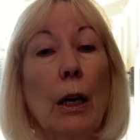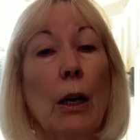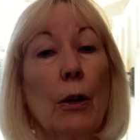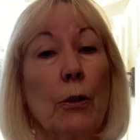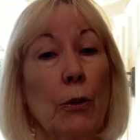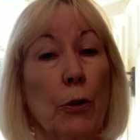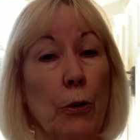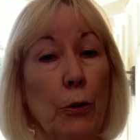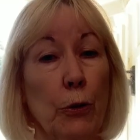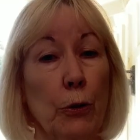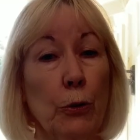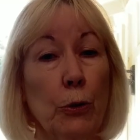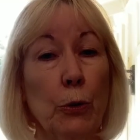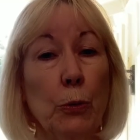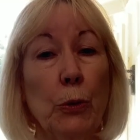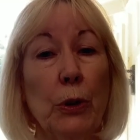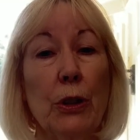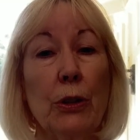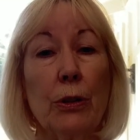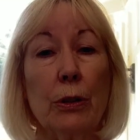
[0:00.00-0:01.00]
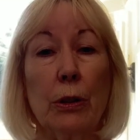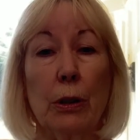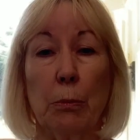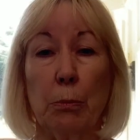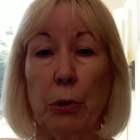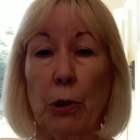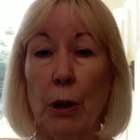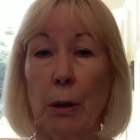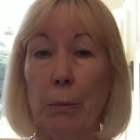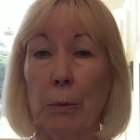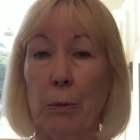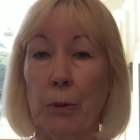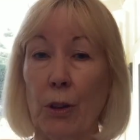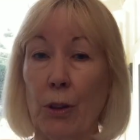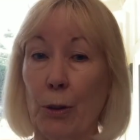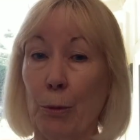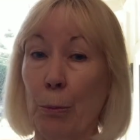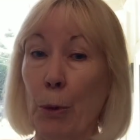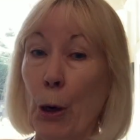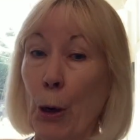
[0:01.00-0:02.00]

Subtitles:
The third reason, and probably the